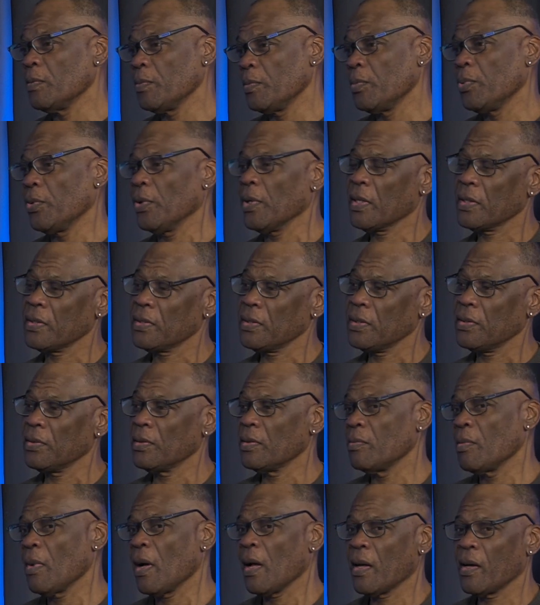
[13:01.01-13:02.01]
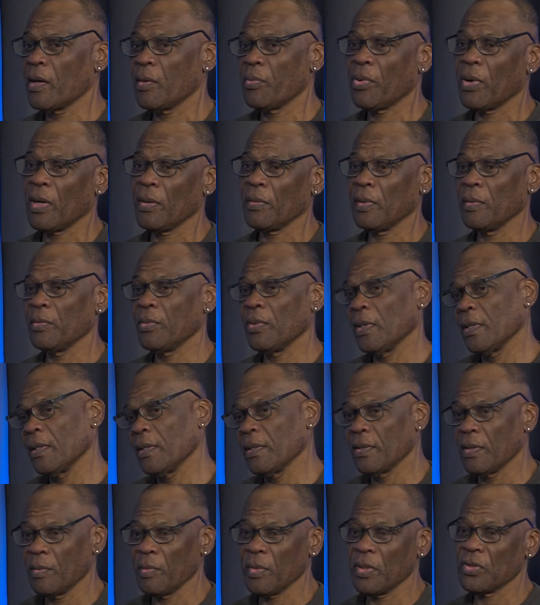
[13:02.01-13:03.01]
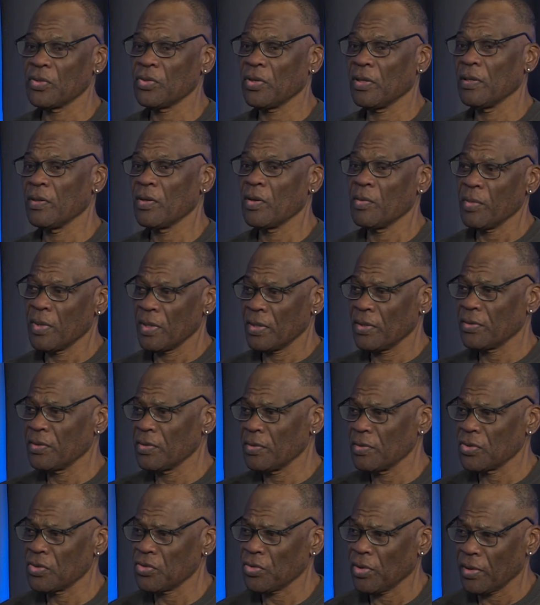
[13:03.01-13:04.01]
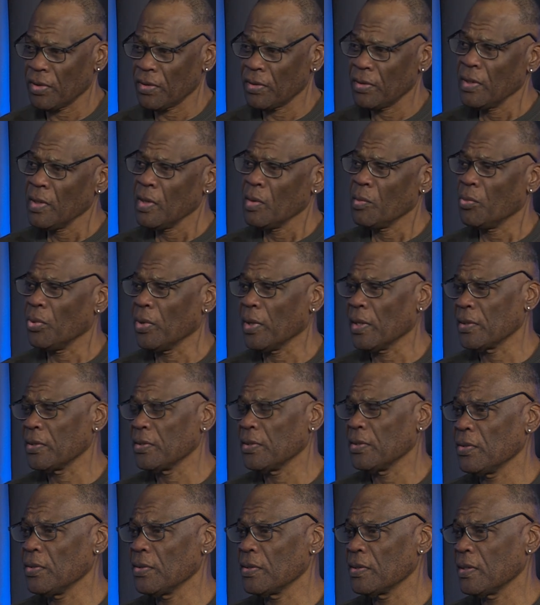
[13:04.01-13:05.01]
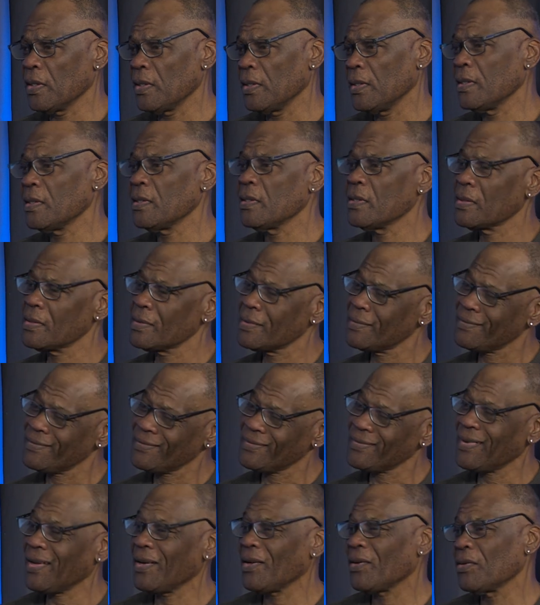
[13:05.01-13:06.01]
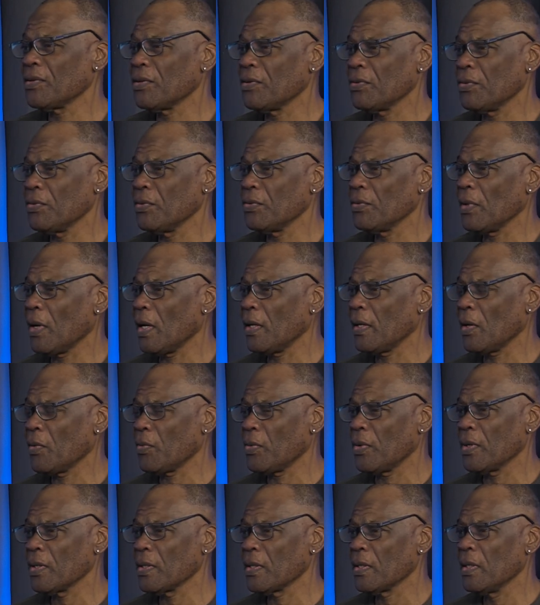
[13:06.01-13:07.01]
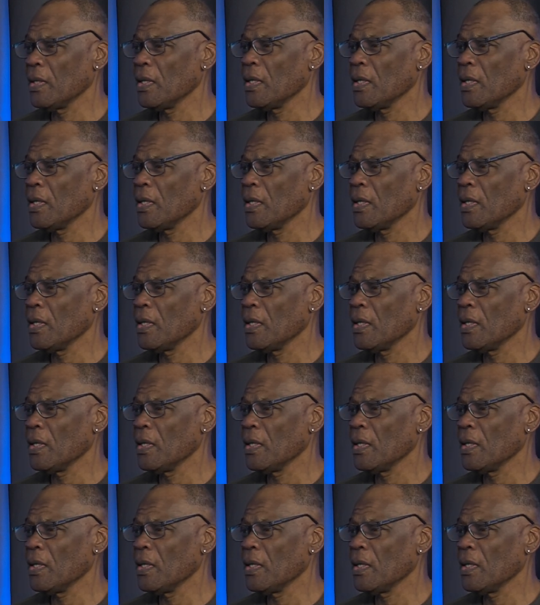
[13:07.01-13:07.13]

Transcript: bring it to you, or Maya probably, your administrator bring it and say, this is, I don't know how that worked.